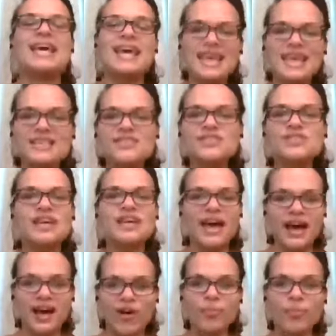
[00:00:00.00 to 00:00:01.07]
is to
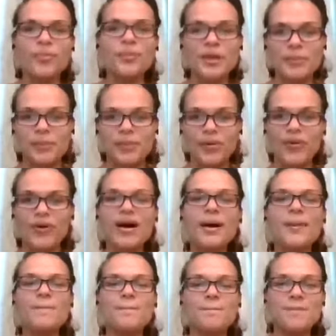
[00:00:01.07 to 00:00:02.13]
help people
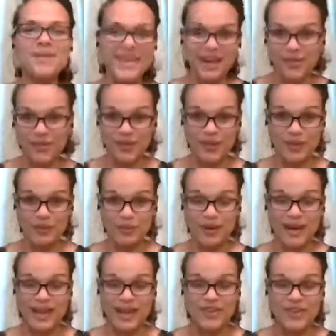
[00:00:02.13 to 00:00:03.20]
be healthy and
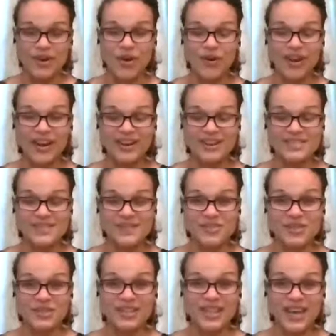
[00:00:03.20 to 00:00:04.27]
thrive in all areas of
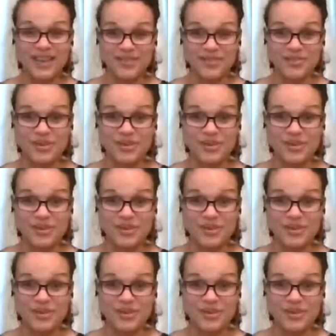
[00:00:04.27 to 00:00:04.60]
their life.